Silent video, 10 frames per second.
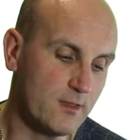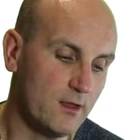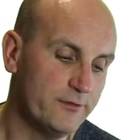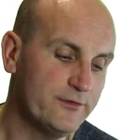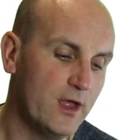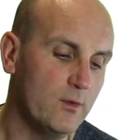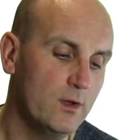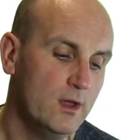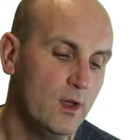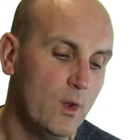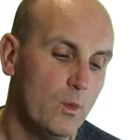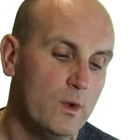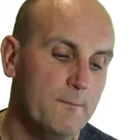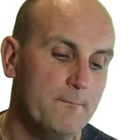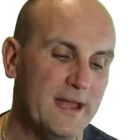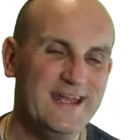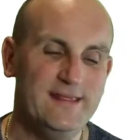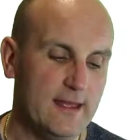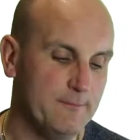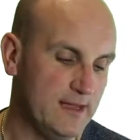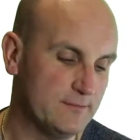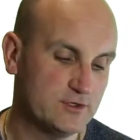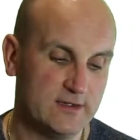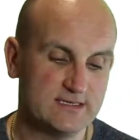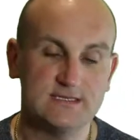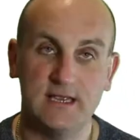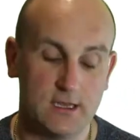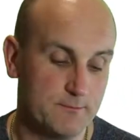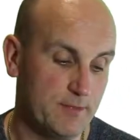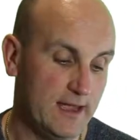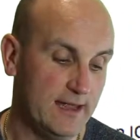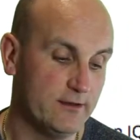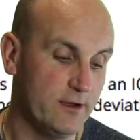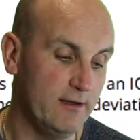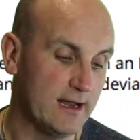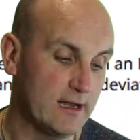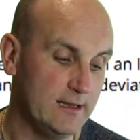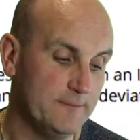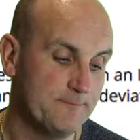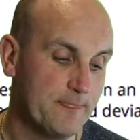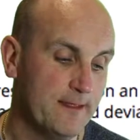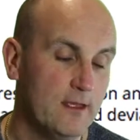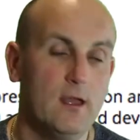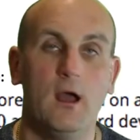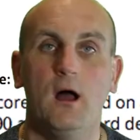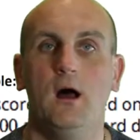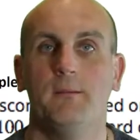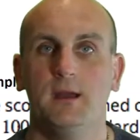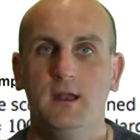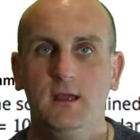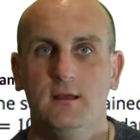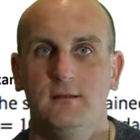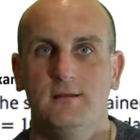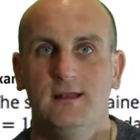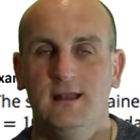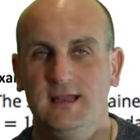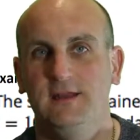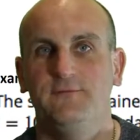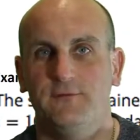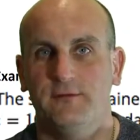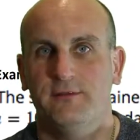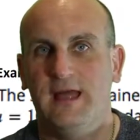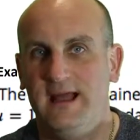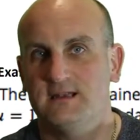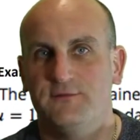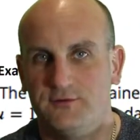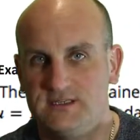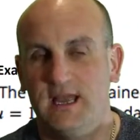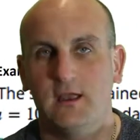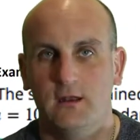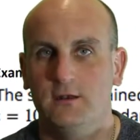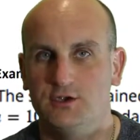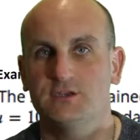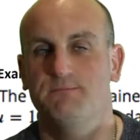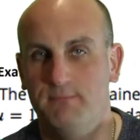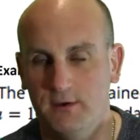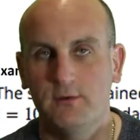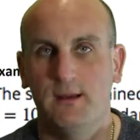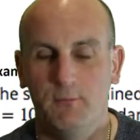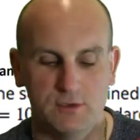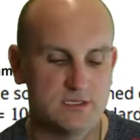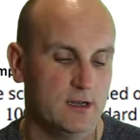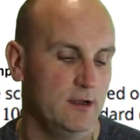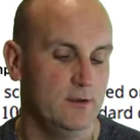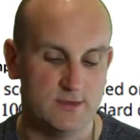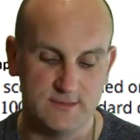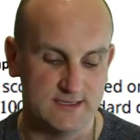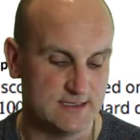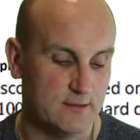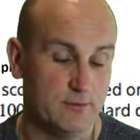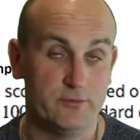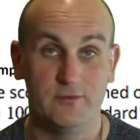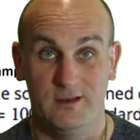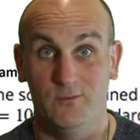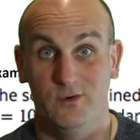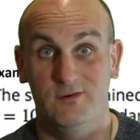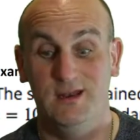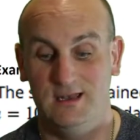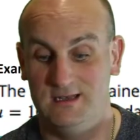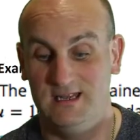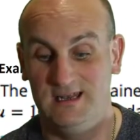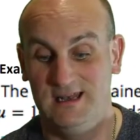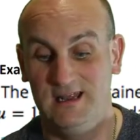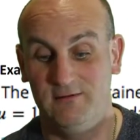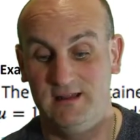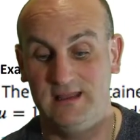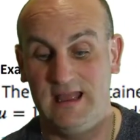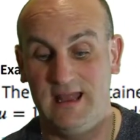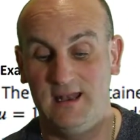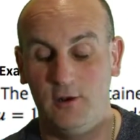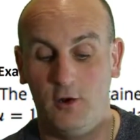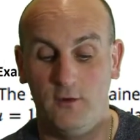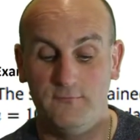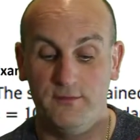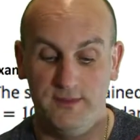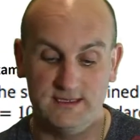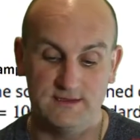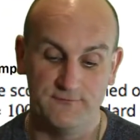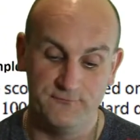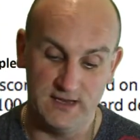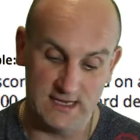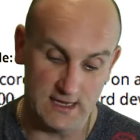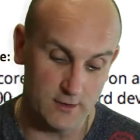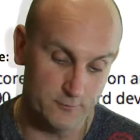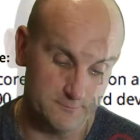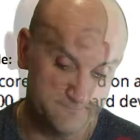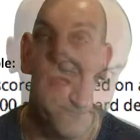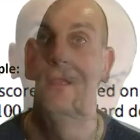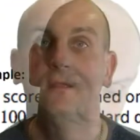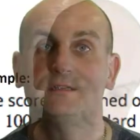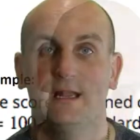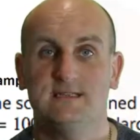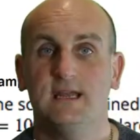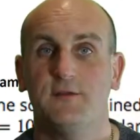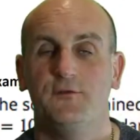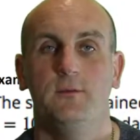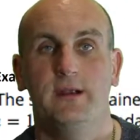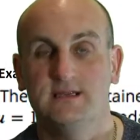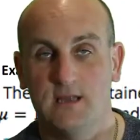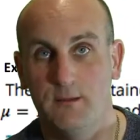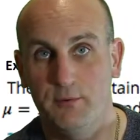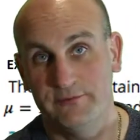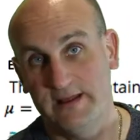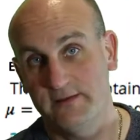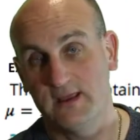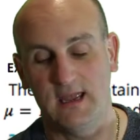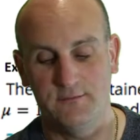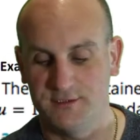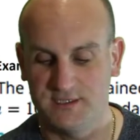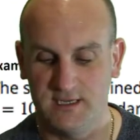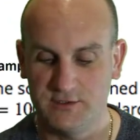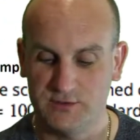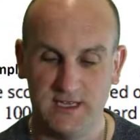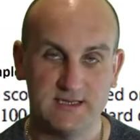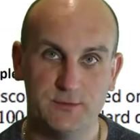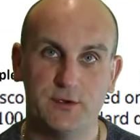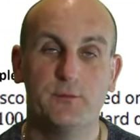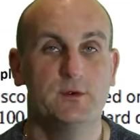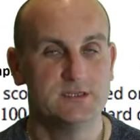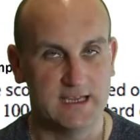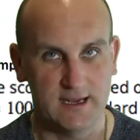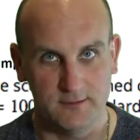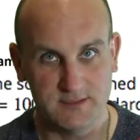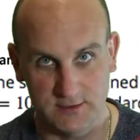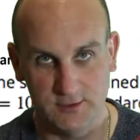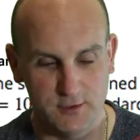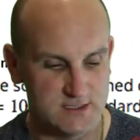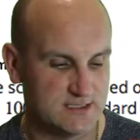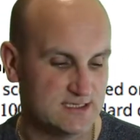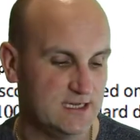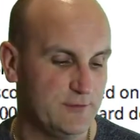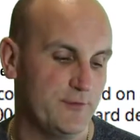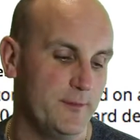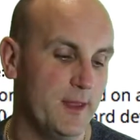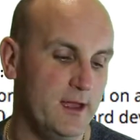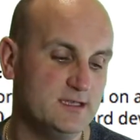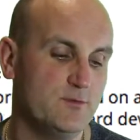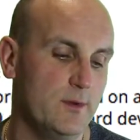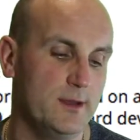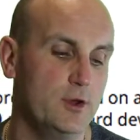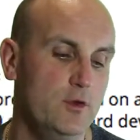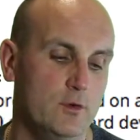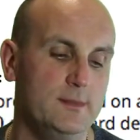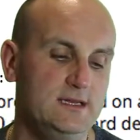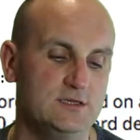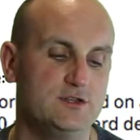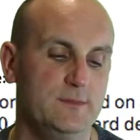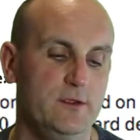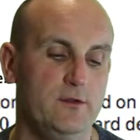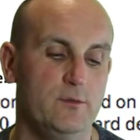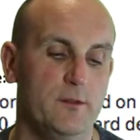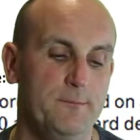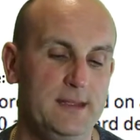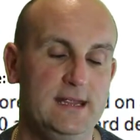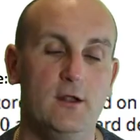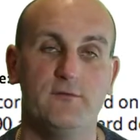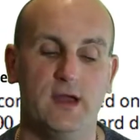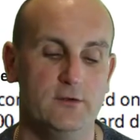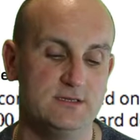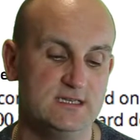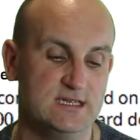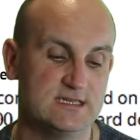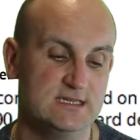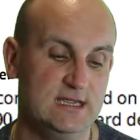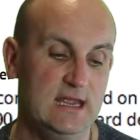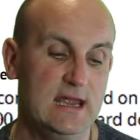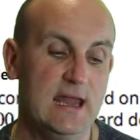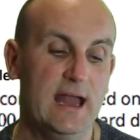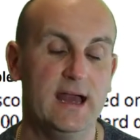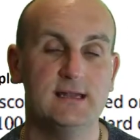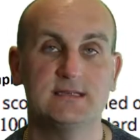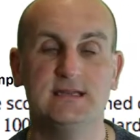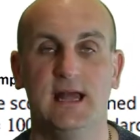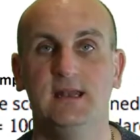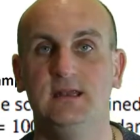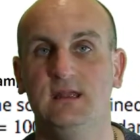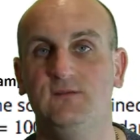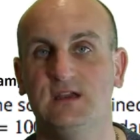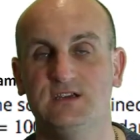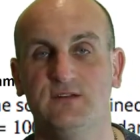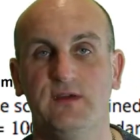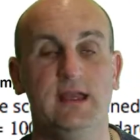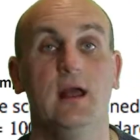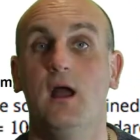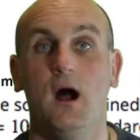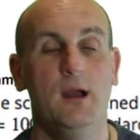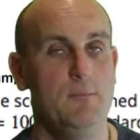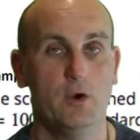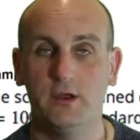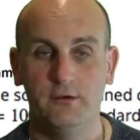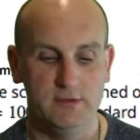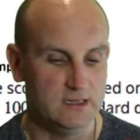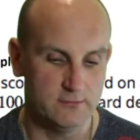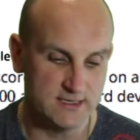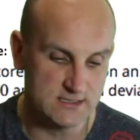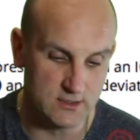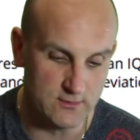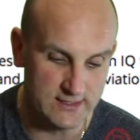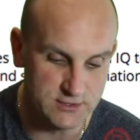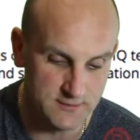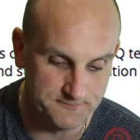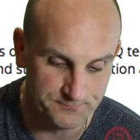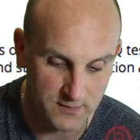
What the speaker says: So we may then be able to, as I say, compare directly. I'm gonna leave that for a second and just build up more slowly with some examples, and we're really nearing the end of this video. So let's take a few more examples out of the Cambridge Essentials textbook, which again I'm still using to teach from. The heights of women are normally distributed with a mean of 160 and a standard deviation of 8. I'm not going to read the rest of the question